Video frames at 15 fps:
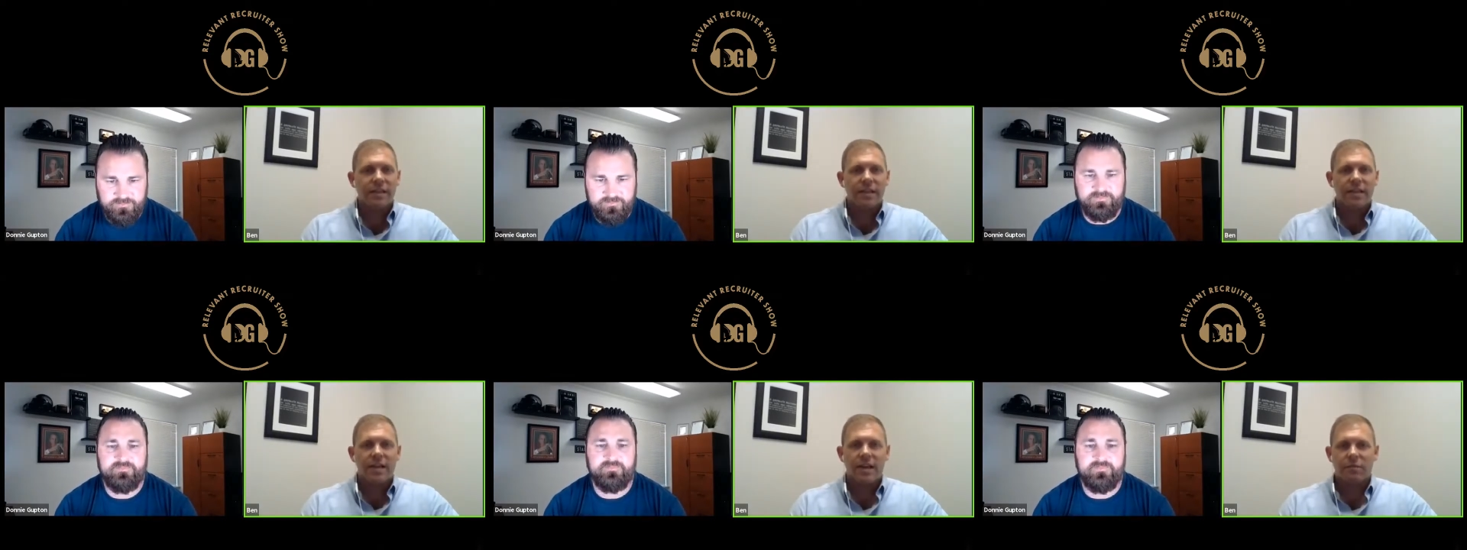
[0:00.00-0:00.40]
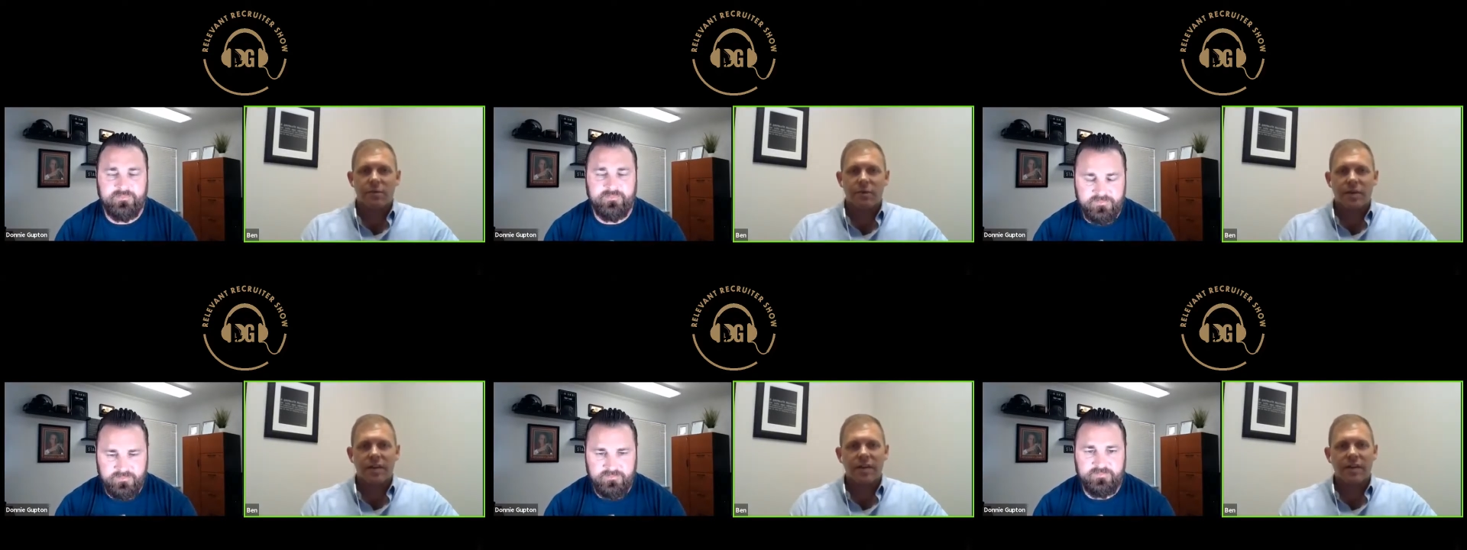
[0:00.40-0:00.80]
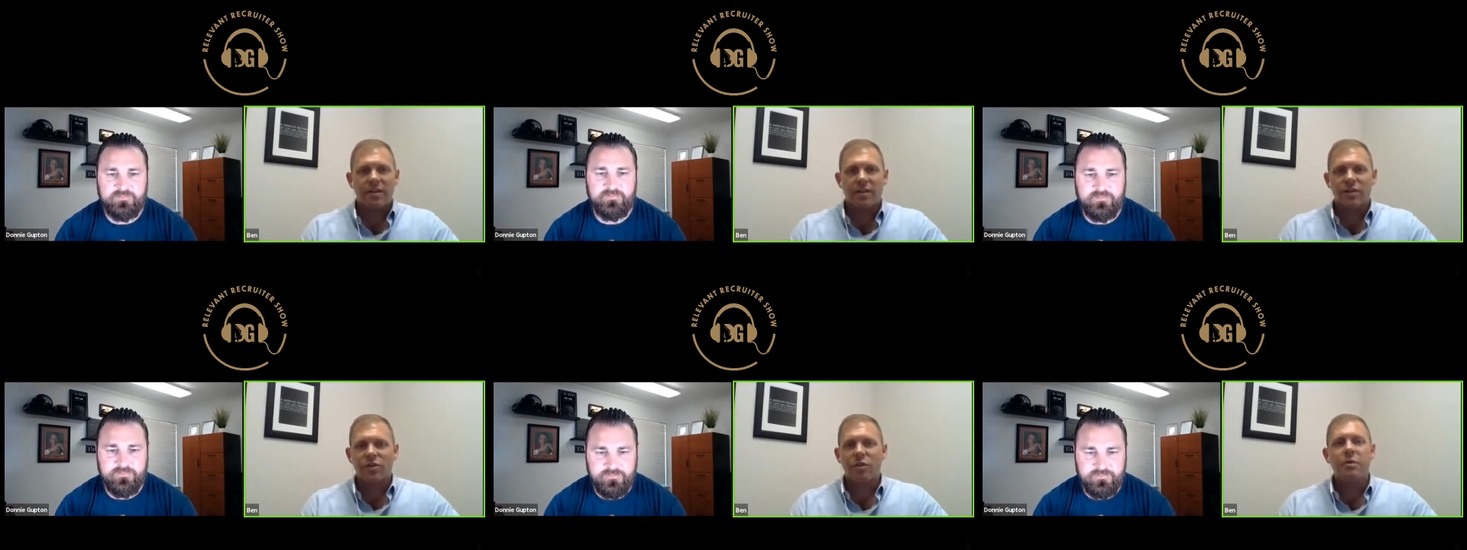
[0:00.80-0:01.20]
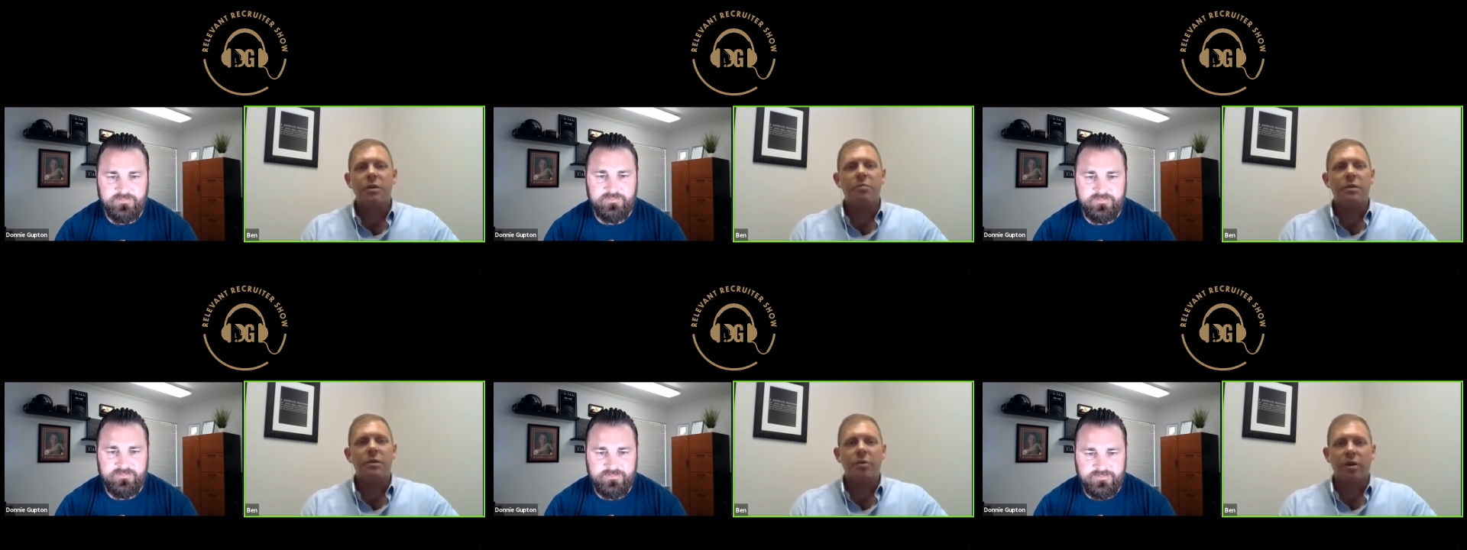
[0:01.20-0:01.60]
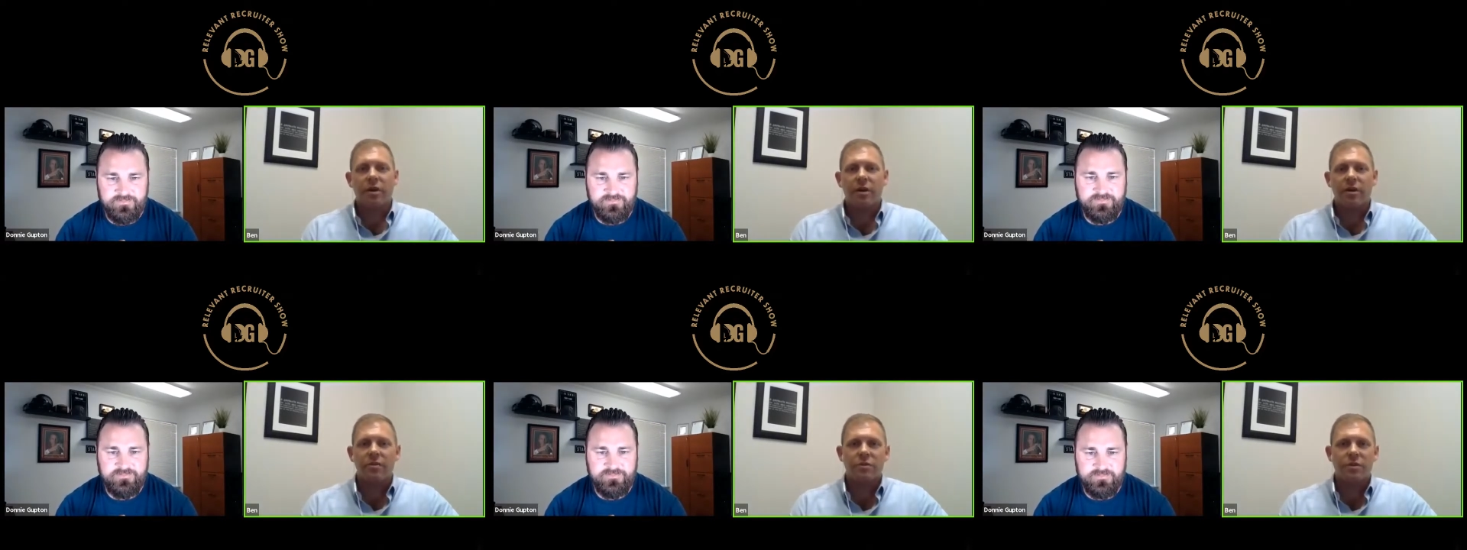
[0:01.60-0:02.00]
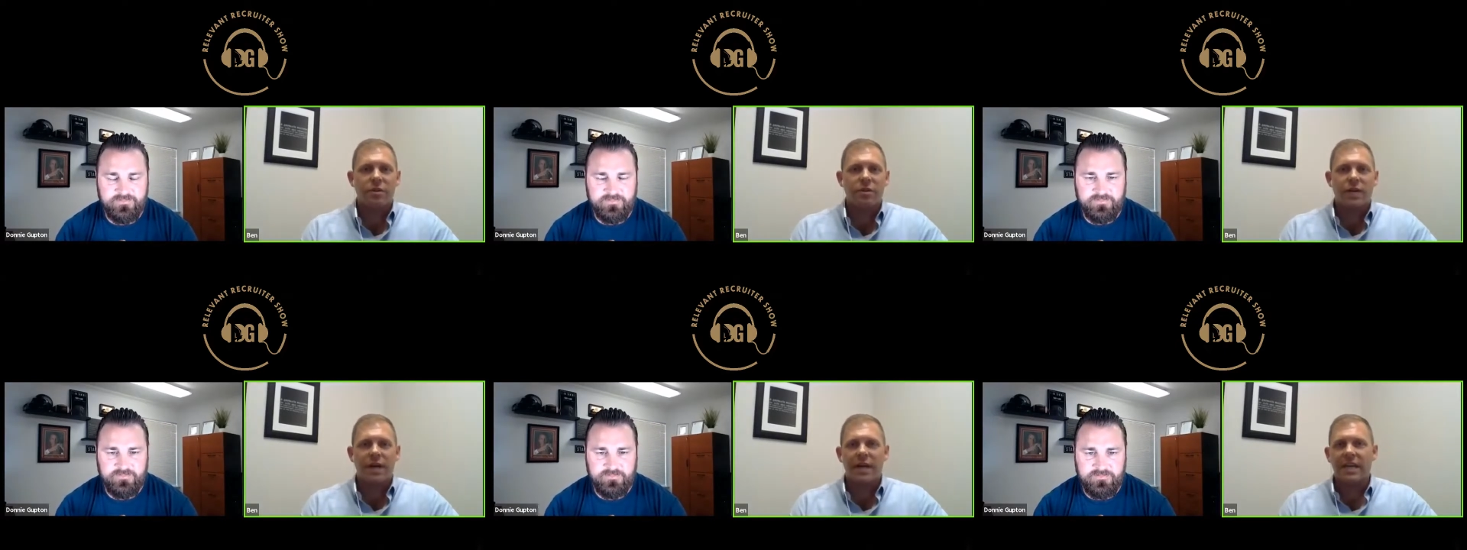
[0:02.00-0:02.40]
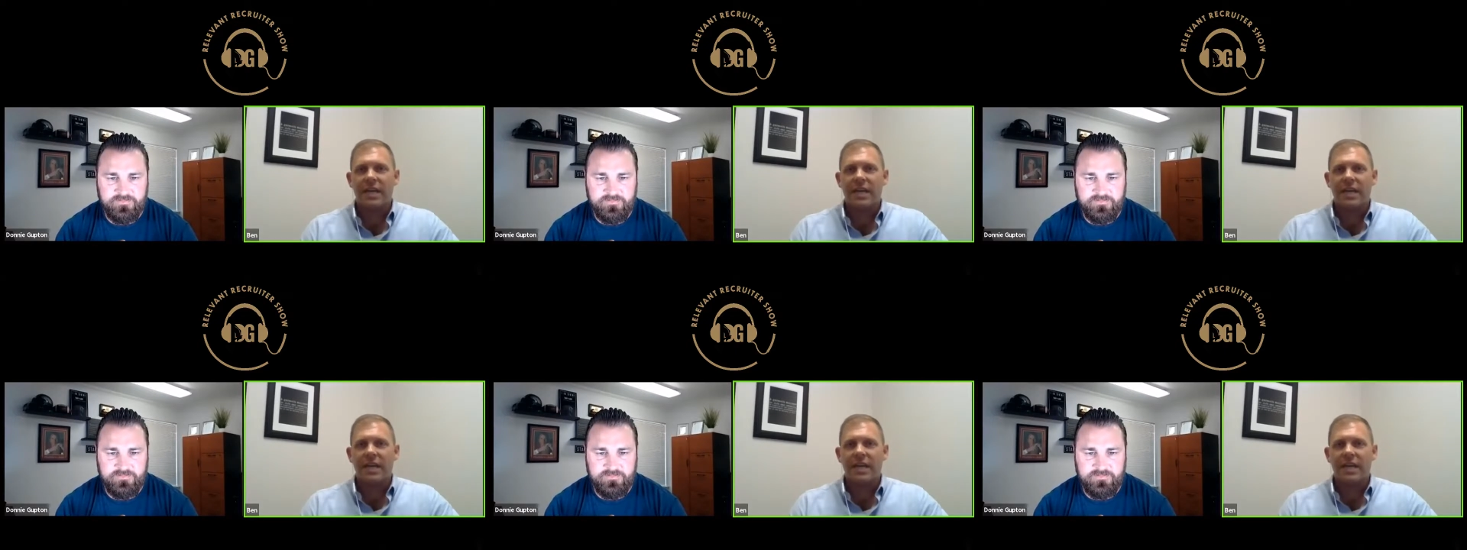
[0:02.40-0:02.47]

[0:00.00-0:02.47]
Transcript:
Speaker 1: Um, so I think like so many people in our industry, you kind of